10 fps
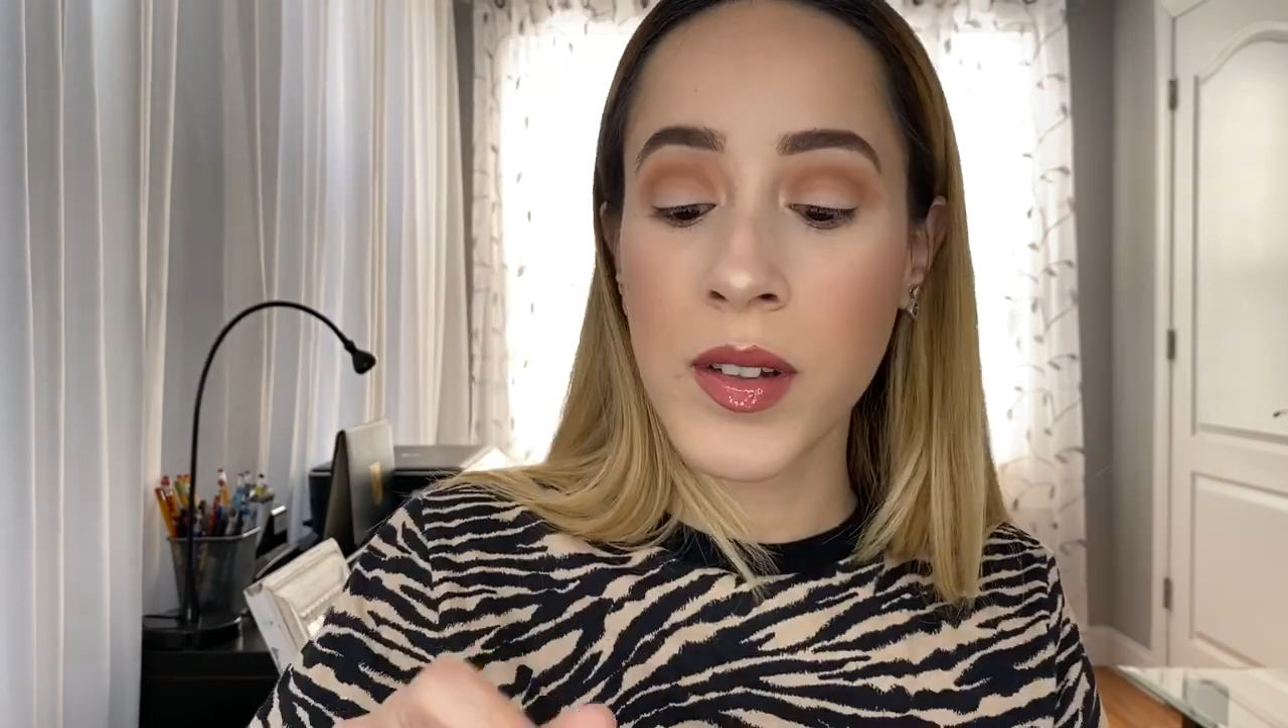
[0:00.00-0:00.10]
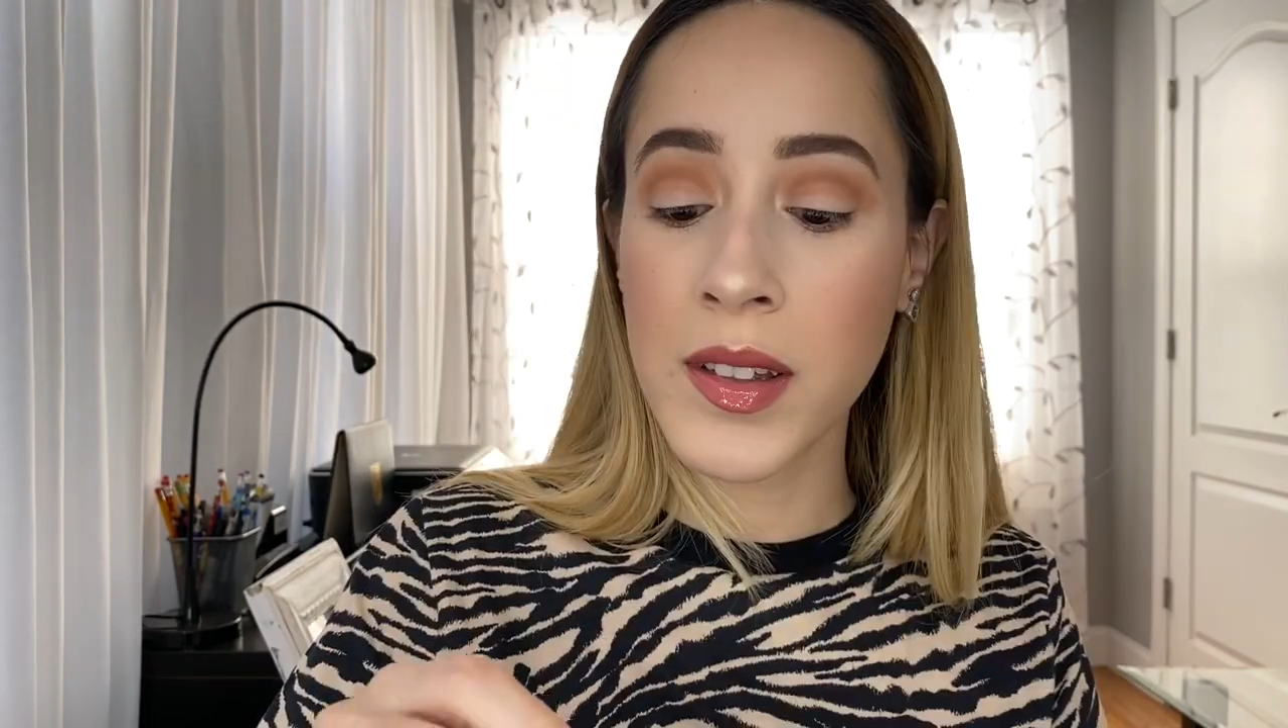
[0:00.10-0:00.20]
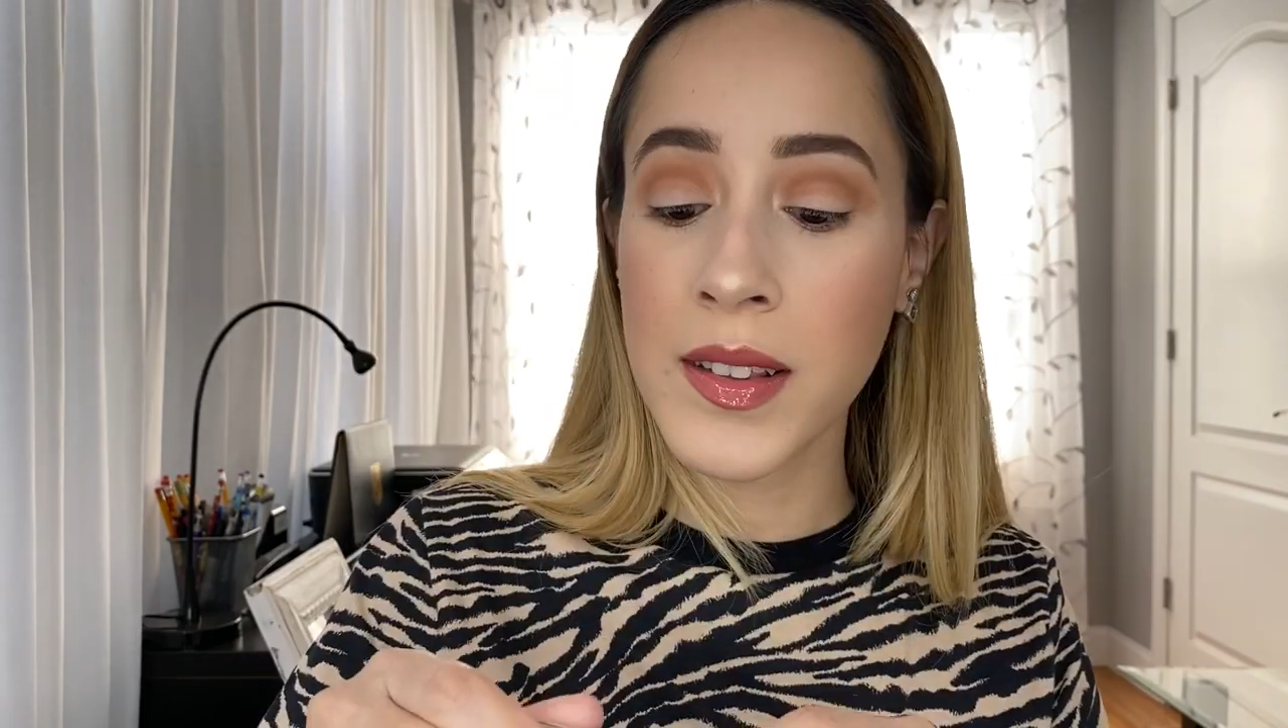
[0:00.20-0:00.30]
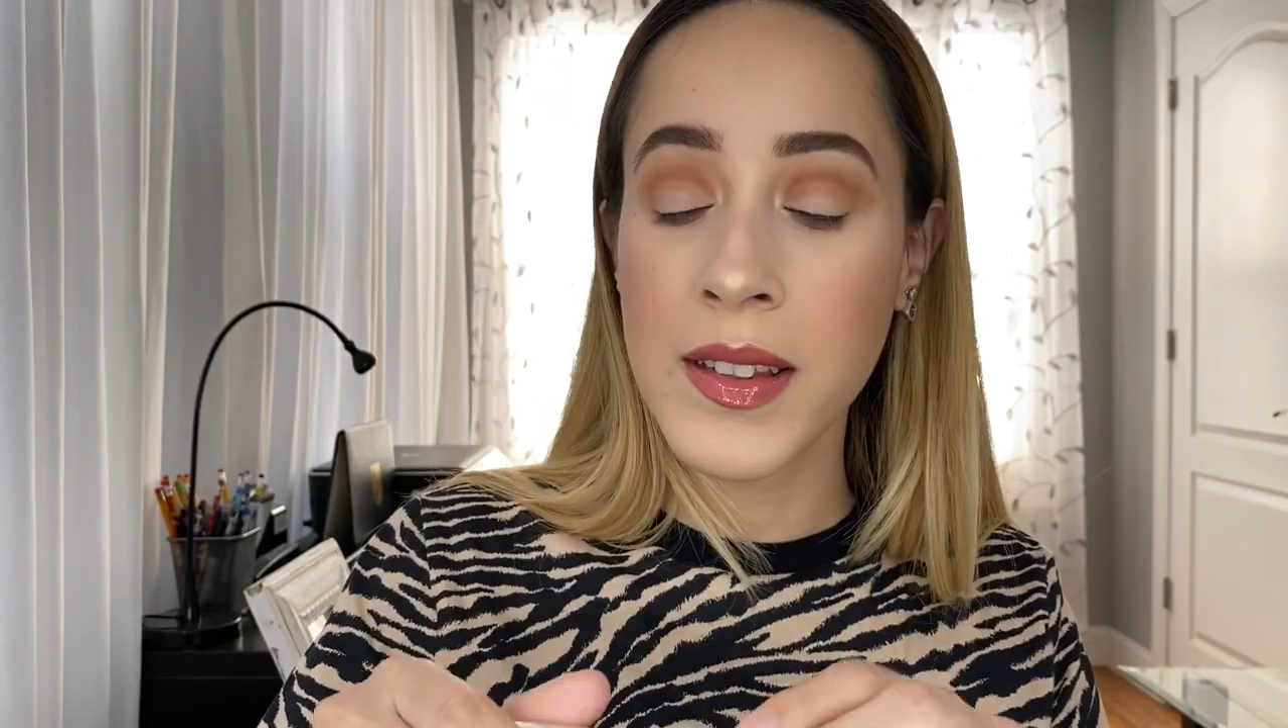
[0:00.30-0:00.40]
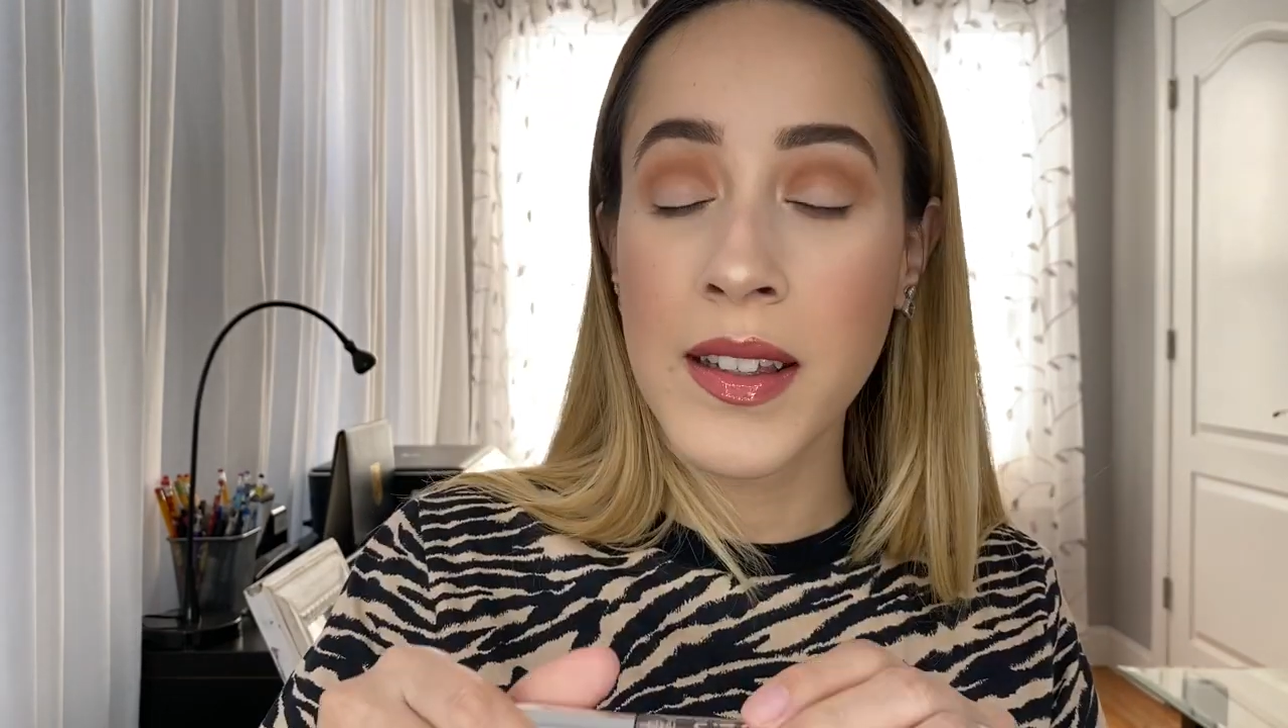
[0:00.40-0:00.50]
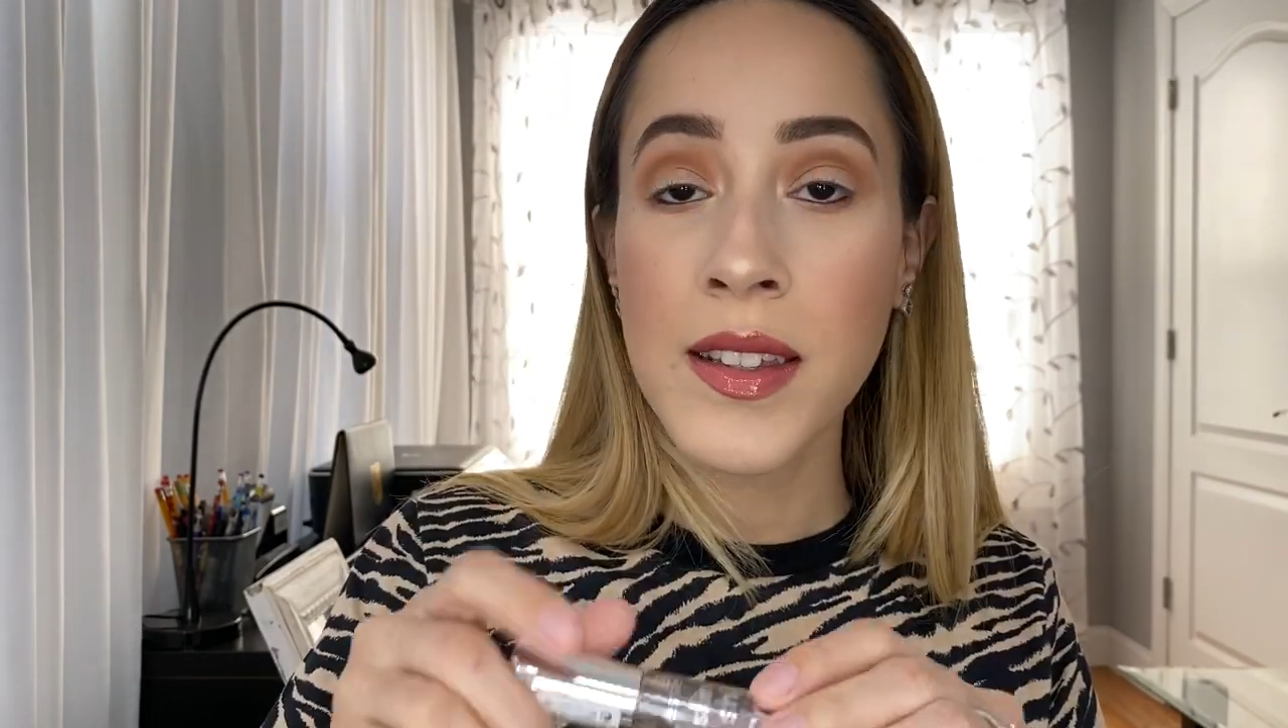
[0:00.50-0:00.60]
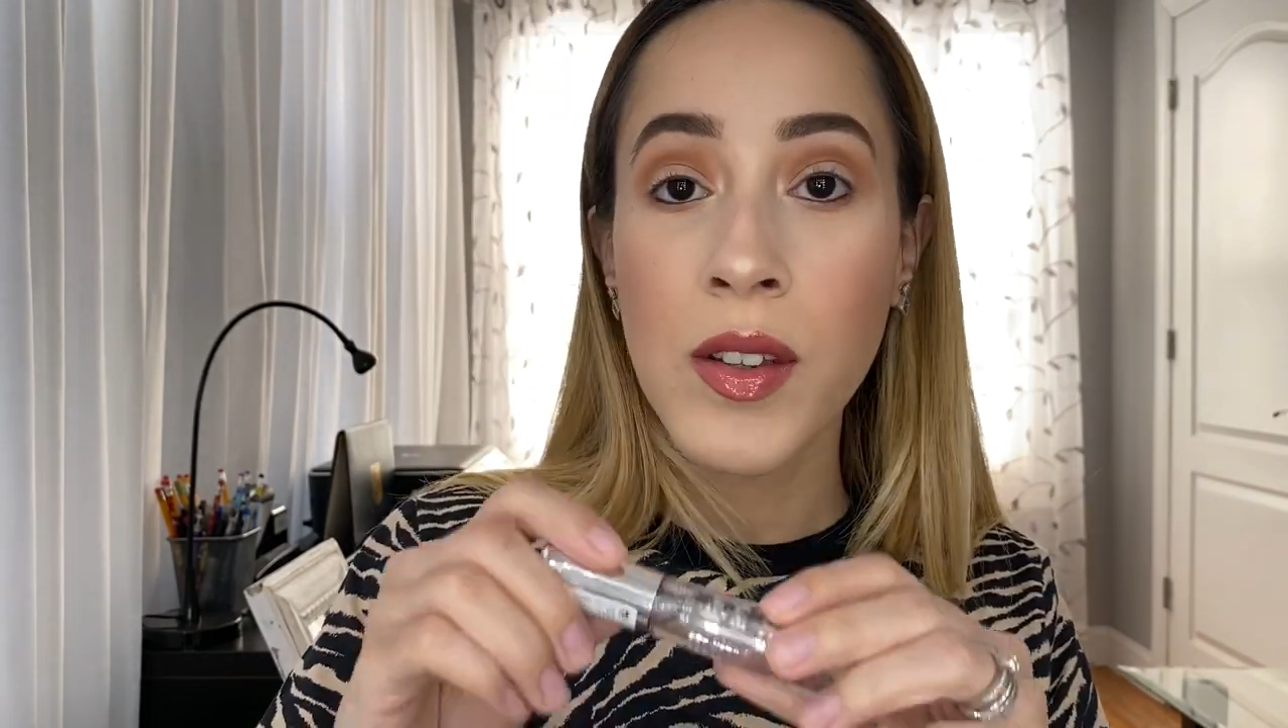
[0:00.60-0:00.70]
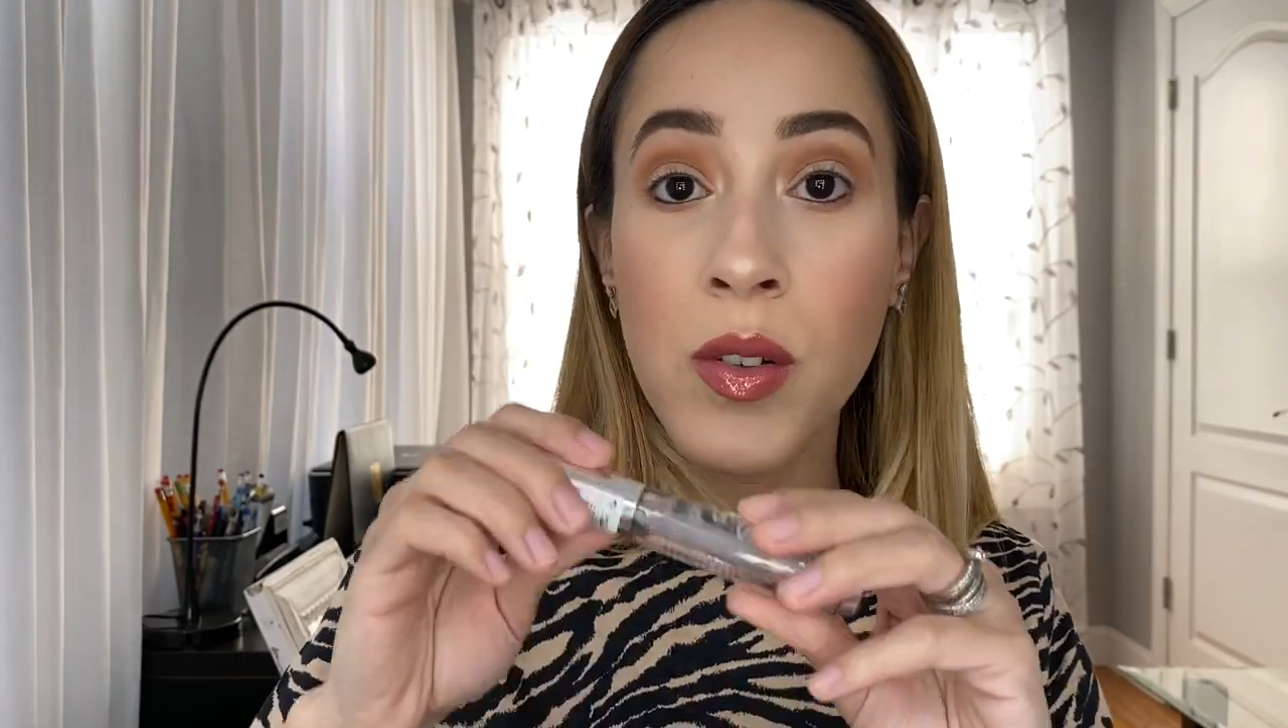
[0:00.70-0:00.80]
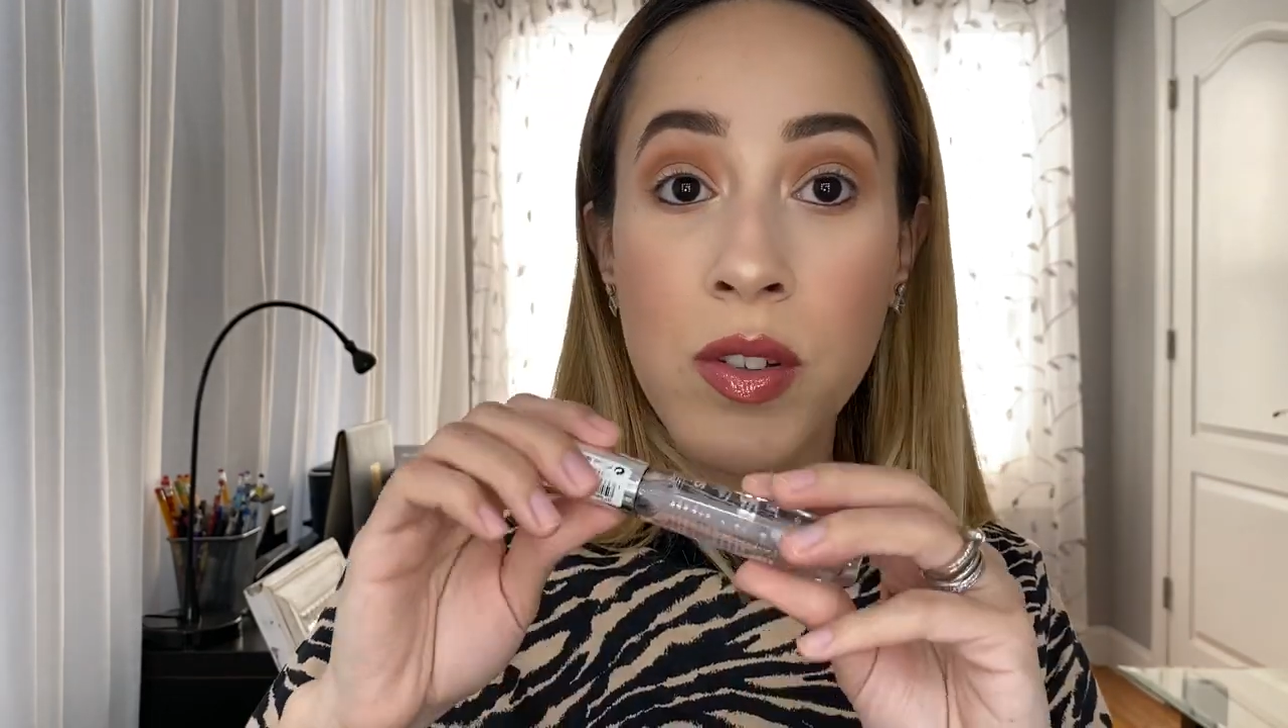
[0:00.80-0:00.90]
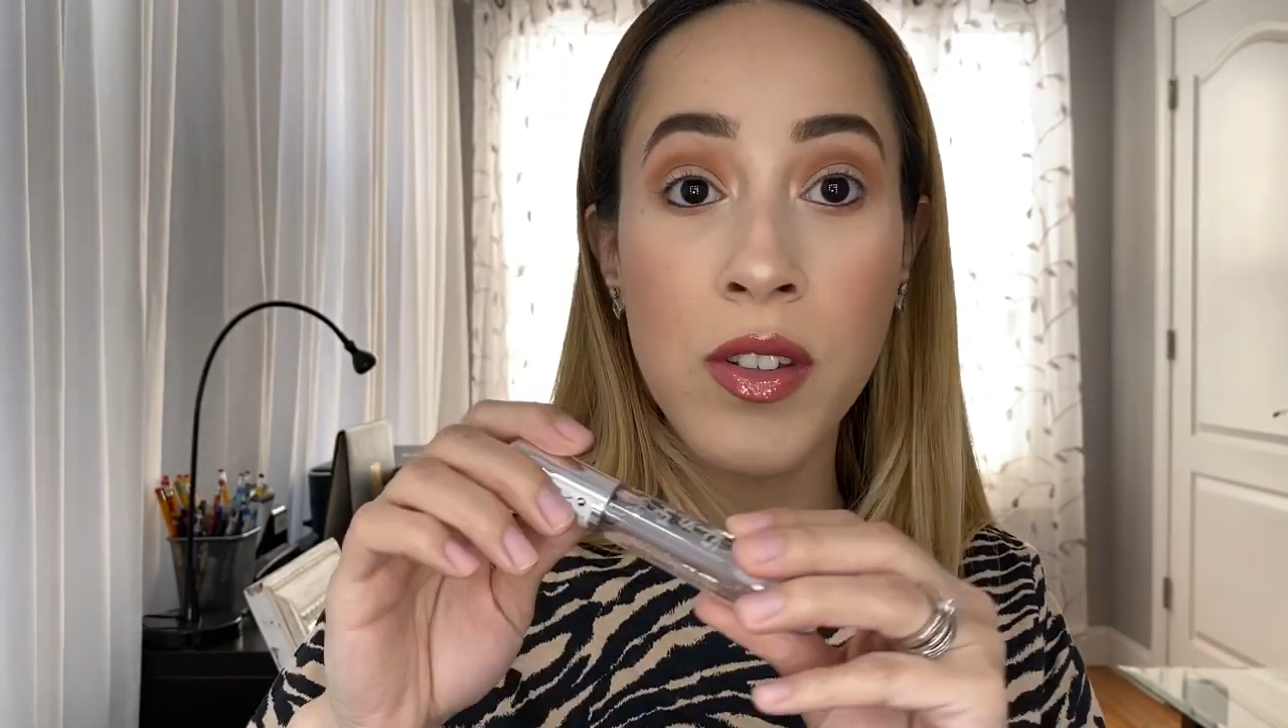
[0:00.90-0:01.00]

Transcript: This also